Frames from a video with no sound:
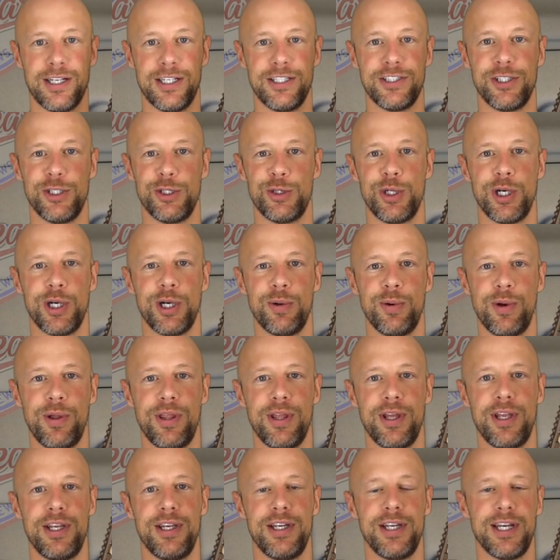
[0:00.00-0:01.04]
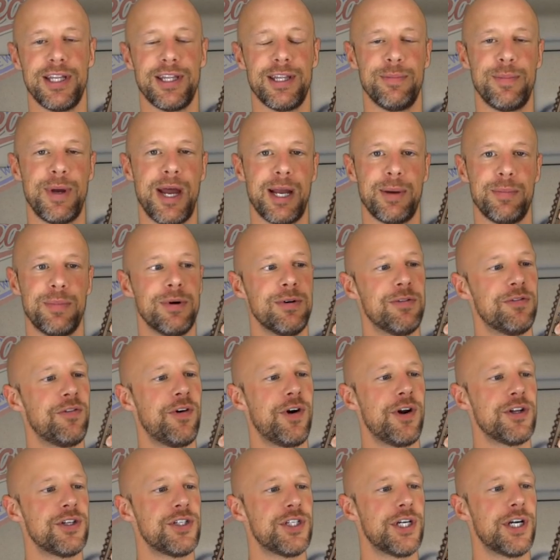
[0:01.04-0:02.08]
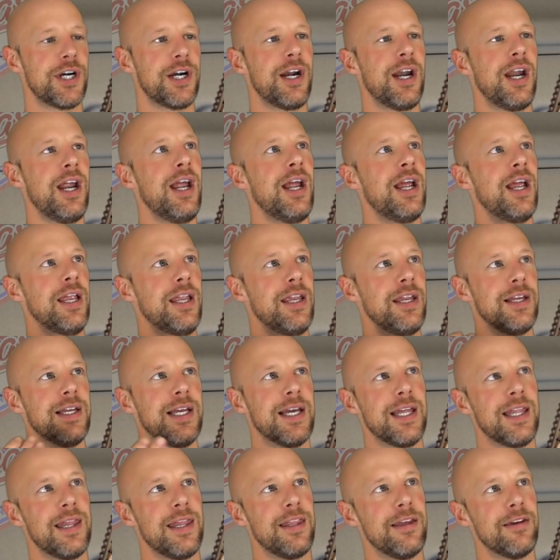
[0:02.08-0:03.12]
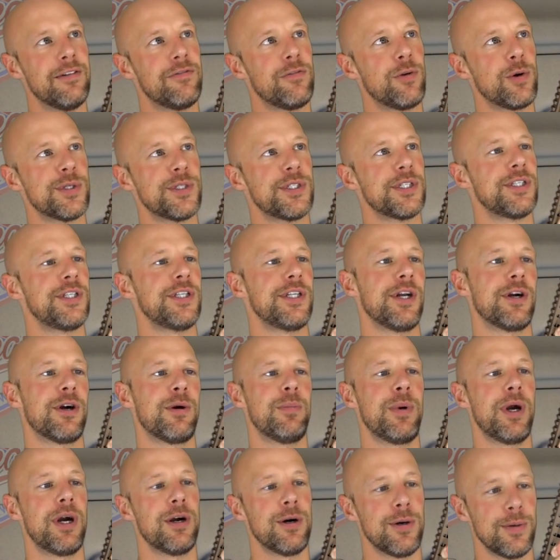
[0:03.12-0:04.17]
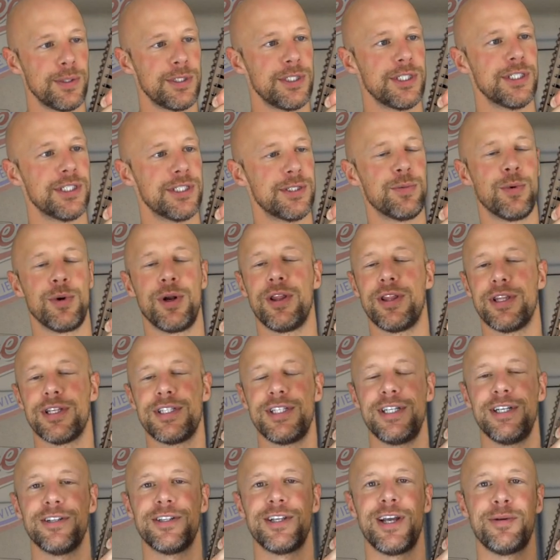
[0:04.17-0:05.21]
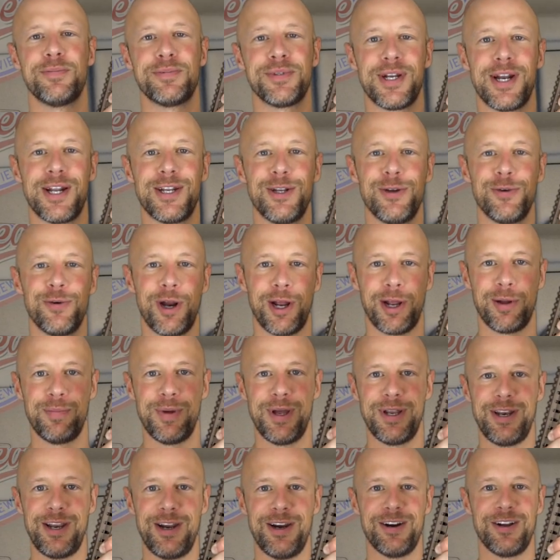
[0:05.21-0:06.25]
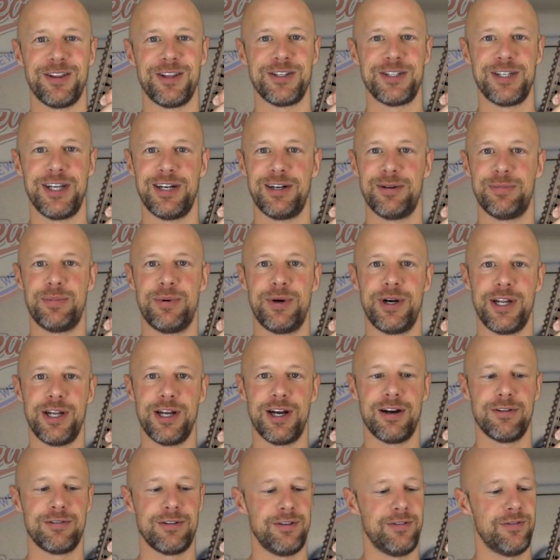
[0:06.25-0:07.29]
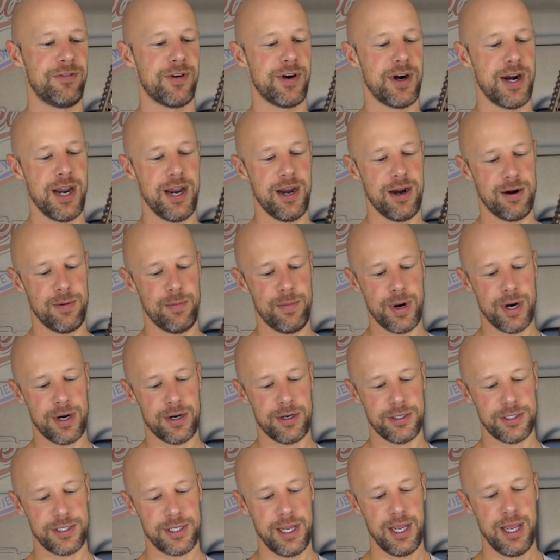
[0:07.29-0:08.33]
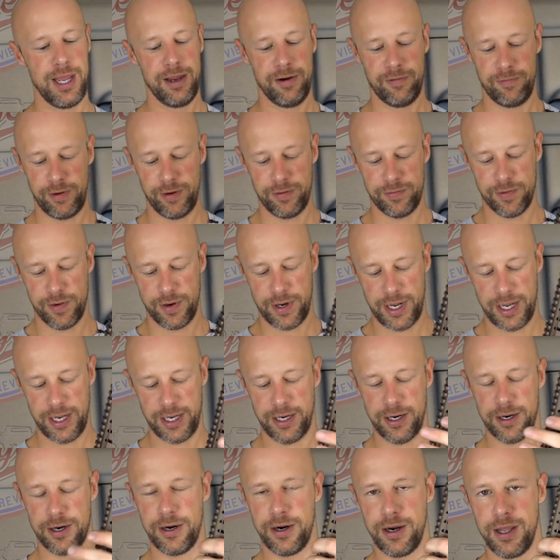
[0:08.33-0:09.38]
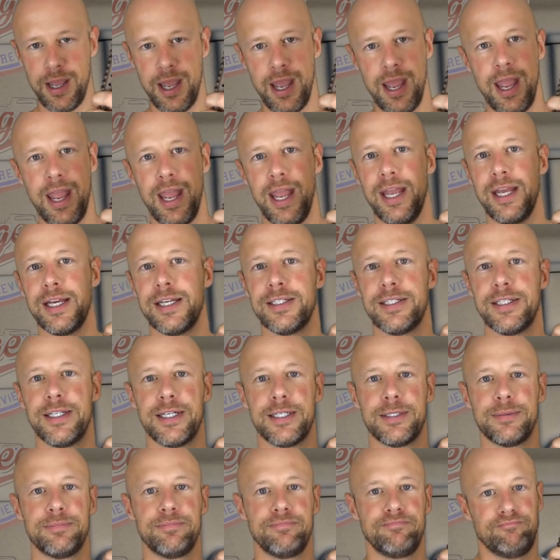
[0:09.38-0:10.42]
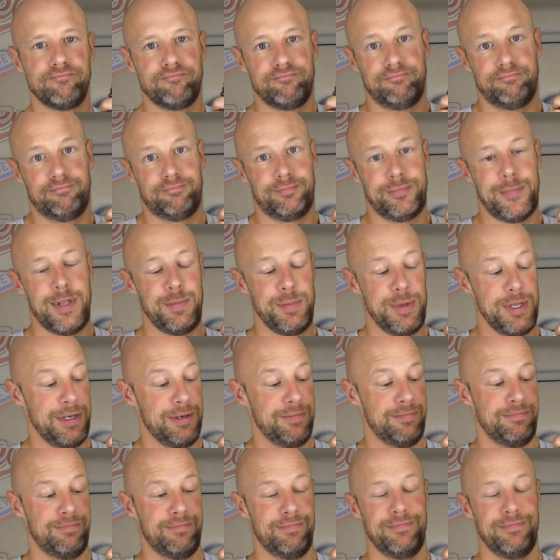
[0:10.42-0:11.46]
Geissele trigger with it, you get the Magpul furniture, you get the 416R barrel, which is one of the steel types that I do recommend here on the channel pretty often for AR barrels, free float handguard, and I mean,